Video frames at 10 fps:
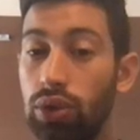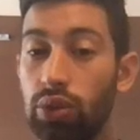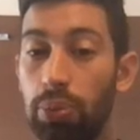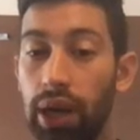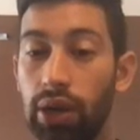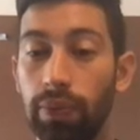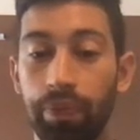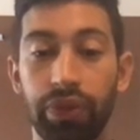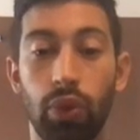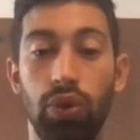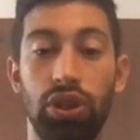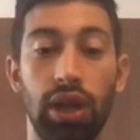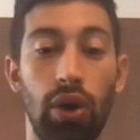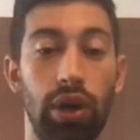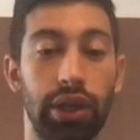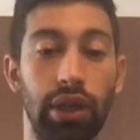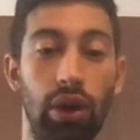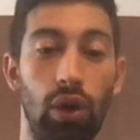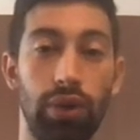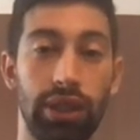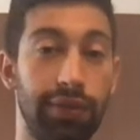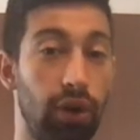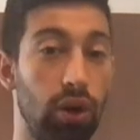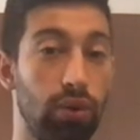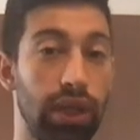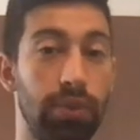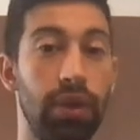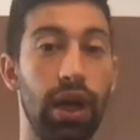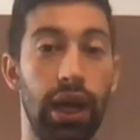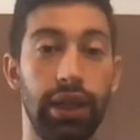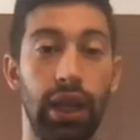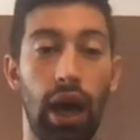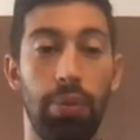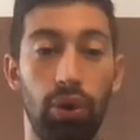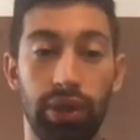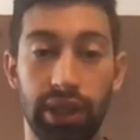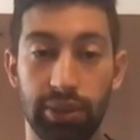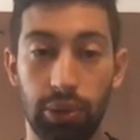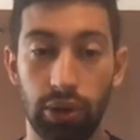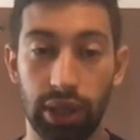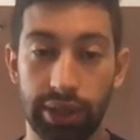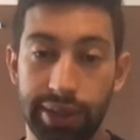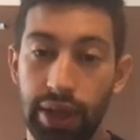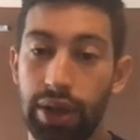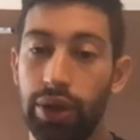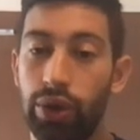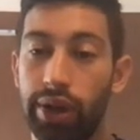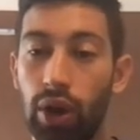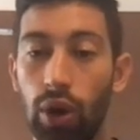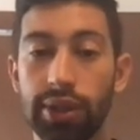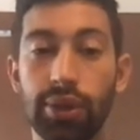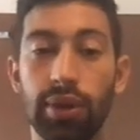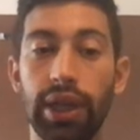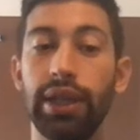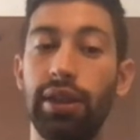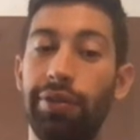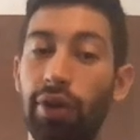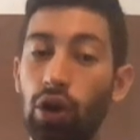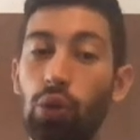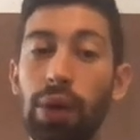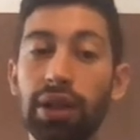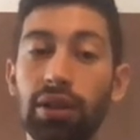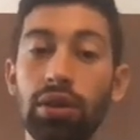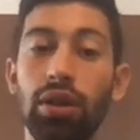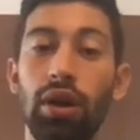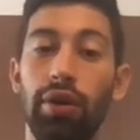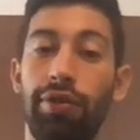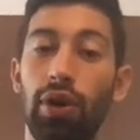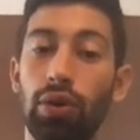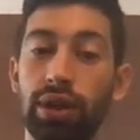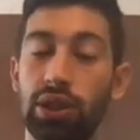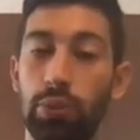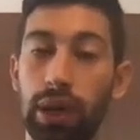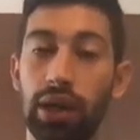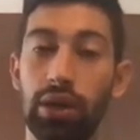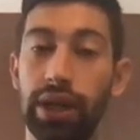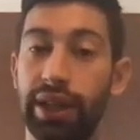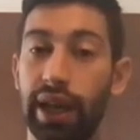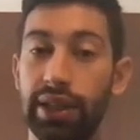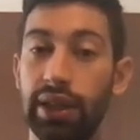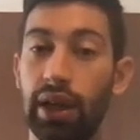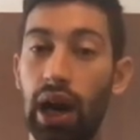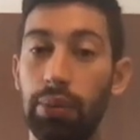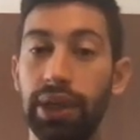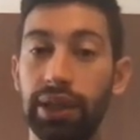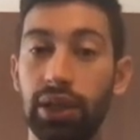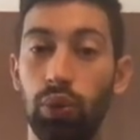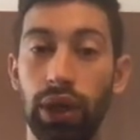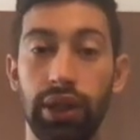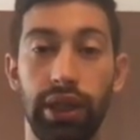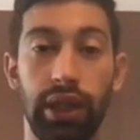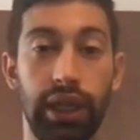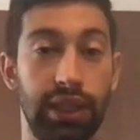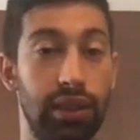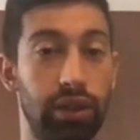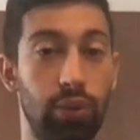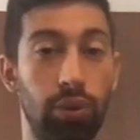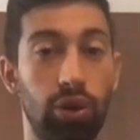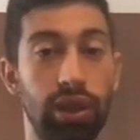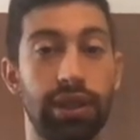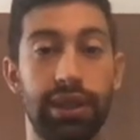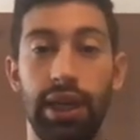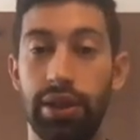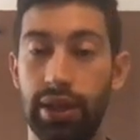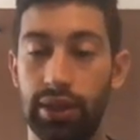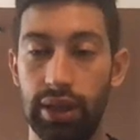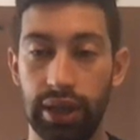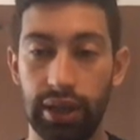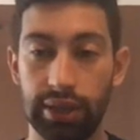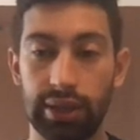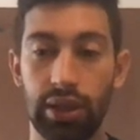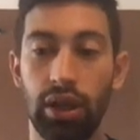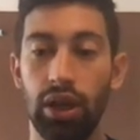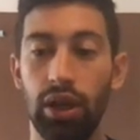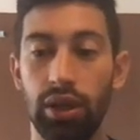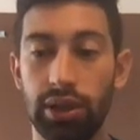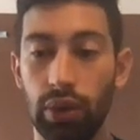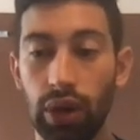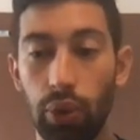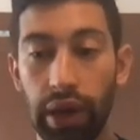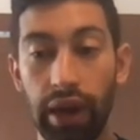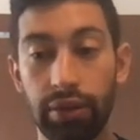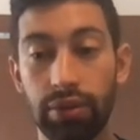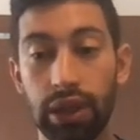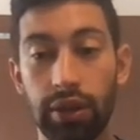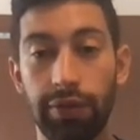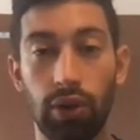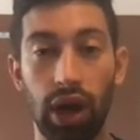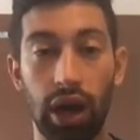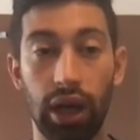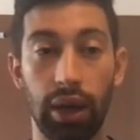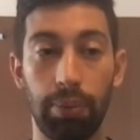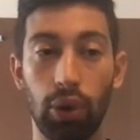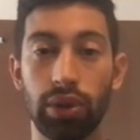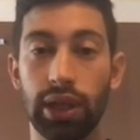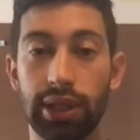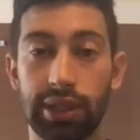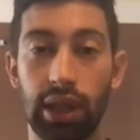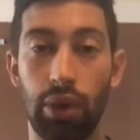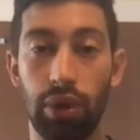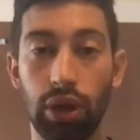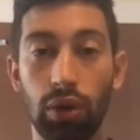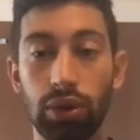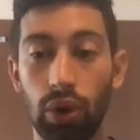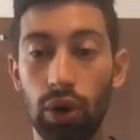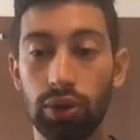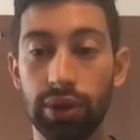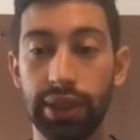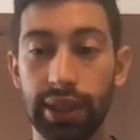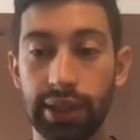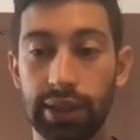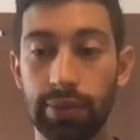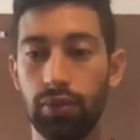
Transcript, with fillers: supplier, which now I can always follow them and upload his products. You can also click the follow button, follow the supplier and getting updated when they list new products and things like this. So now we have twenty-four uh, products. I will go to AutoDS,